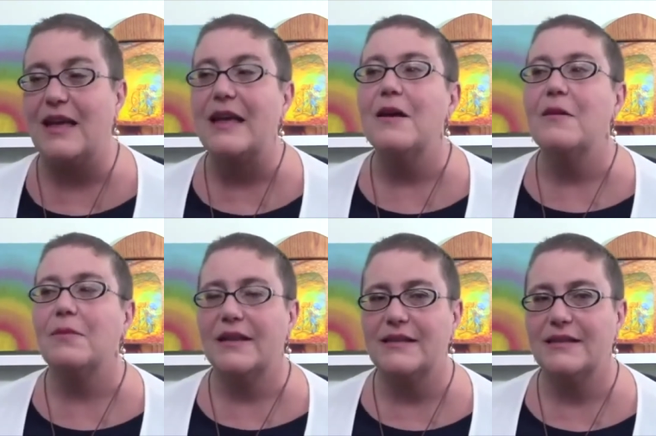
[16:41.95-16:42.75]
Was that
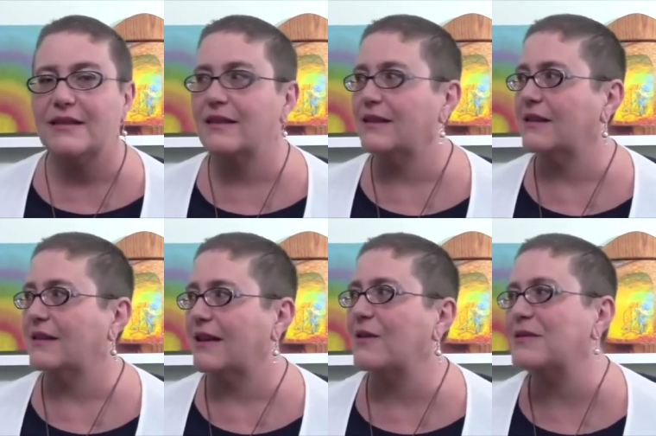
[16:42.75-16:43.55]
Little Tokyo?
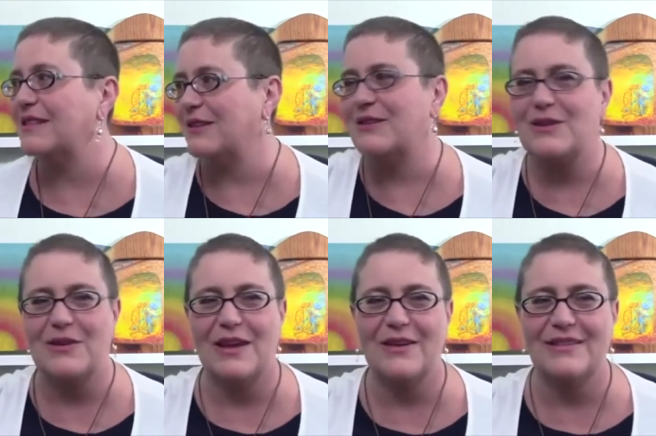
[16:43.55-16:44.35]
It was in Little
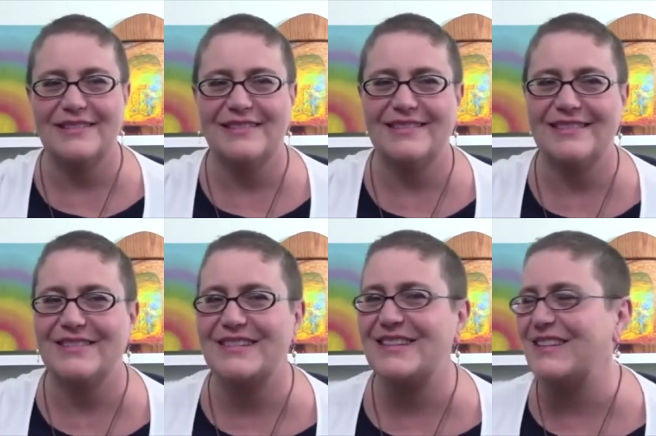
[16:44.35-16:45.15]
Tokyo.
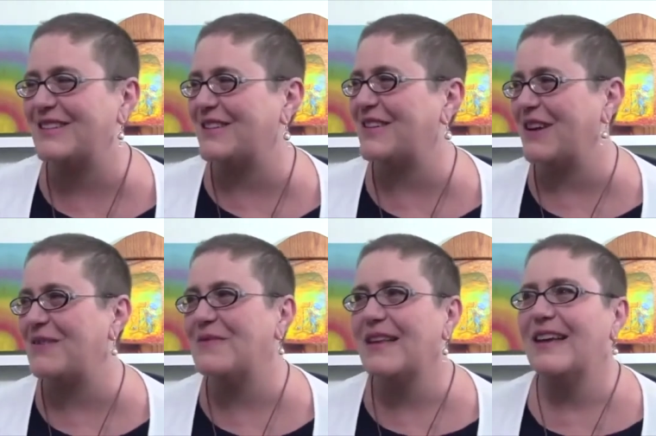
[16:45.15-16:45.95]
It's in Little Tokyo.
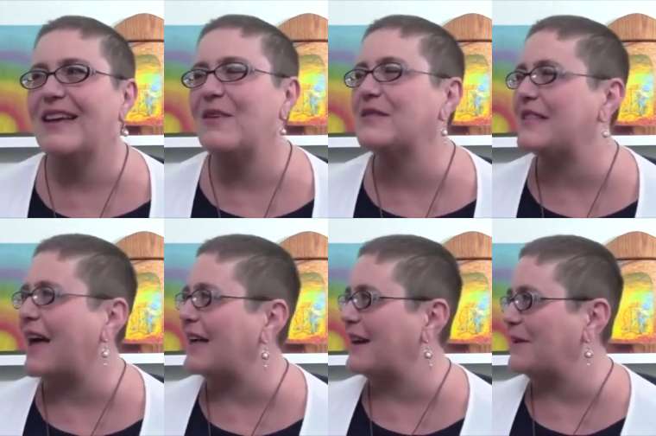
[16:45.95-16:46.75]
It was
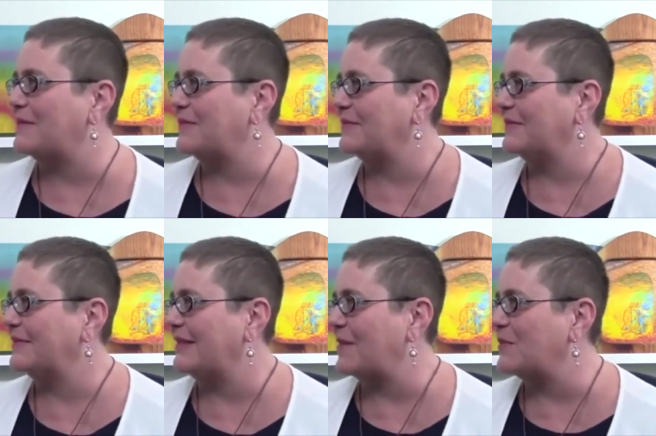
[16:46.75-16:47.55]
that, um,
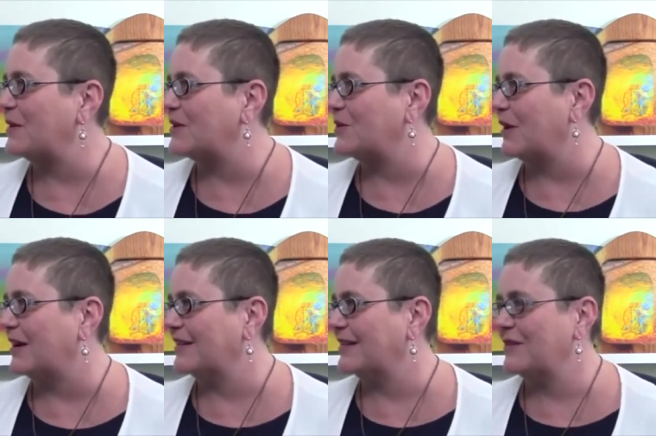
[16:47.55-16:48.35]
that bookstore.
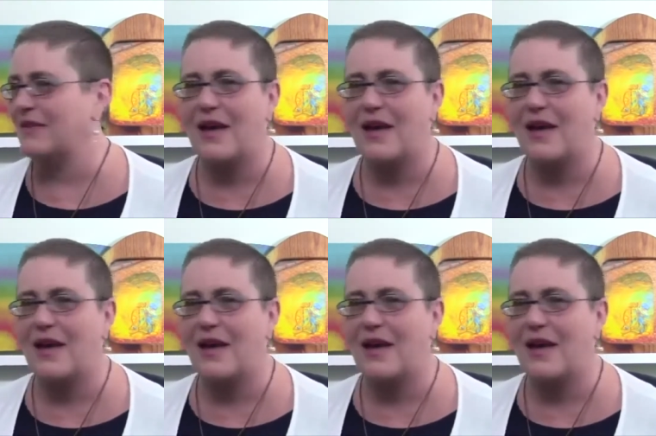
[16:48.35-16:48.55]
Yeah.